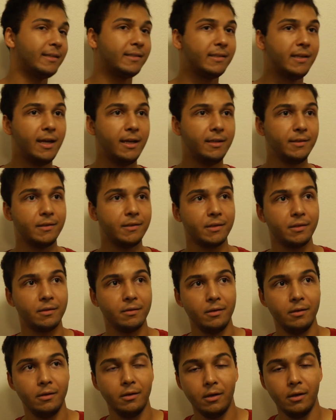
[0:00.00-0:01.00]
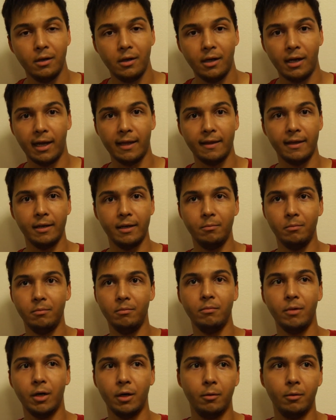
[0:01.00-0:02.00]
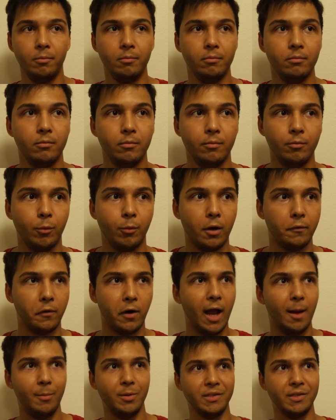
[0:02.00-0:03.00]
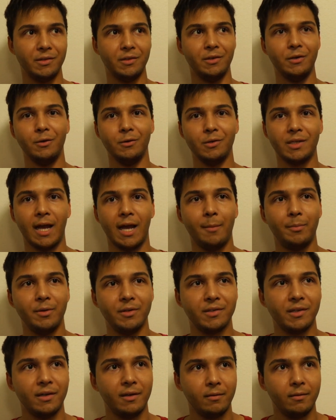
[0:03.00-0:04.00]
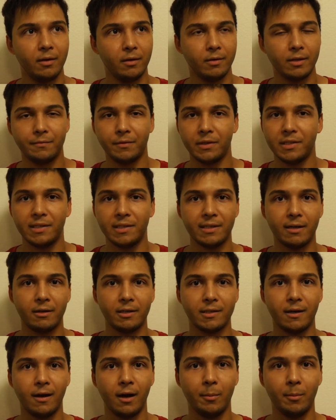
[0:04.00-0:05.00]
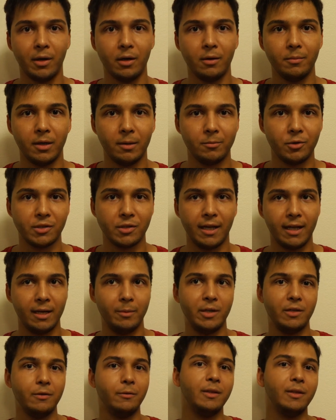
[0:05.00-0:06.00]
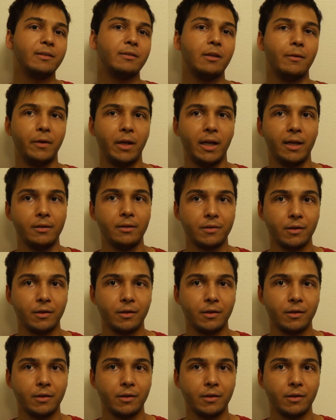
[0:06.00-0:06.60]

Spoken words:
tense, and then, whatever happens in the news happens, and I'll definitely sit down and talk about it, but I'm just glad to be doing this stuff again.